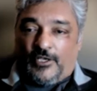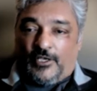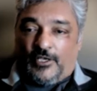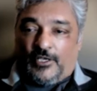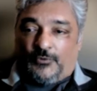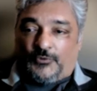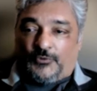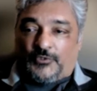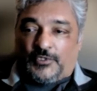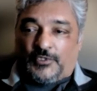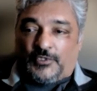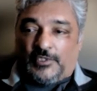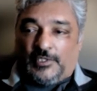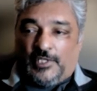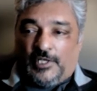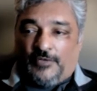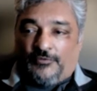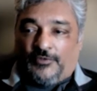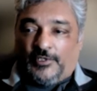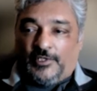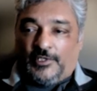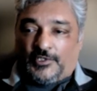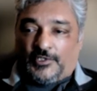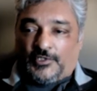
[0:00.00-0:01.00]

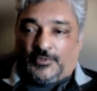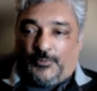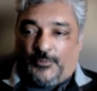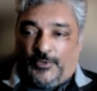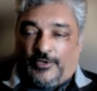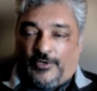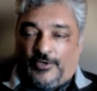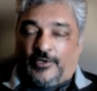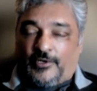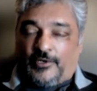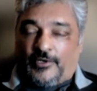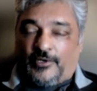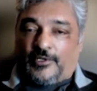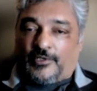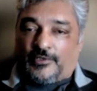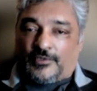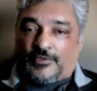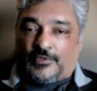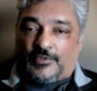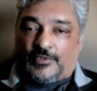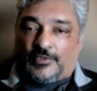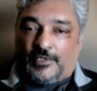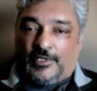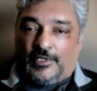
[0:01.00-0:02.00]
lovely
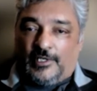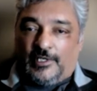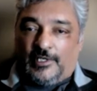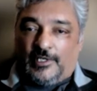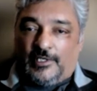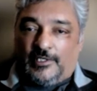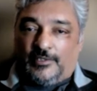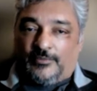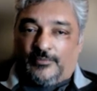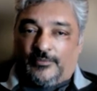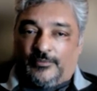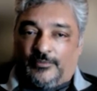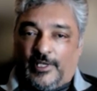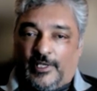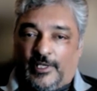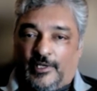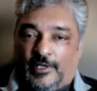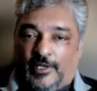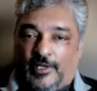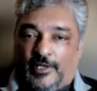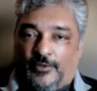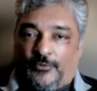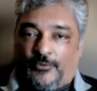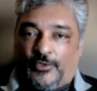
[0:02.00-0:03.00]
experience. And
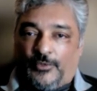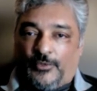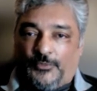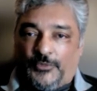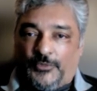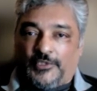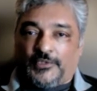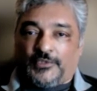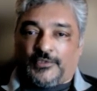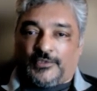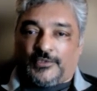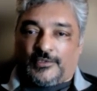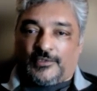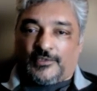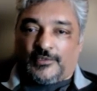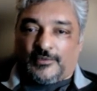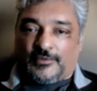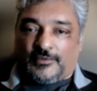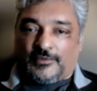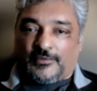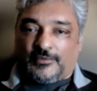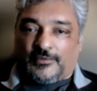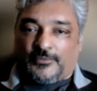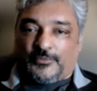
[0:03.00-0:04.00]
I will miss
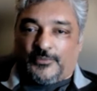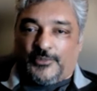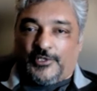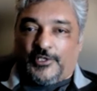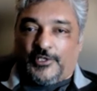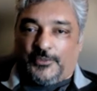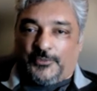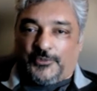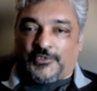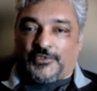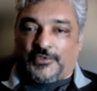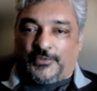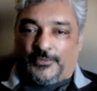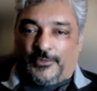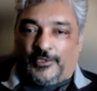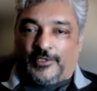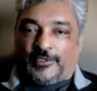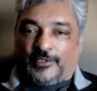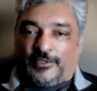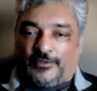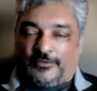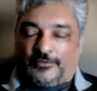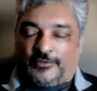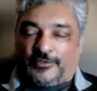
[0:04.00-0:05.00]
being Mr.
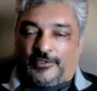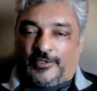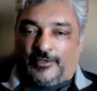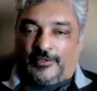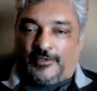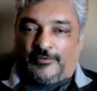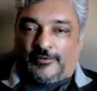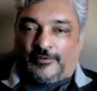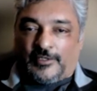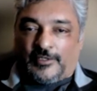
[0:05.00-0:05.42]
Mehta forever.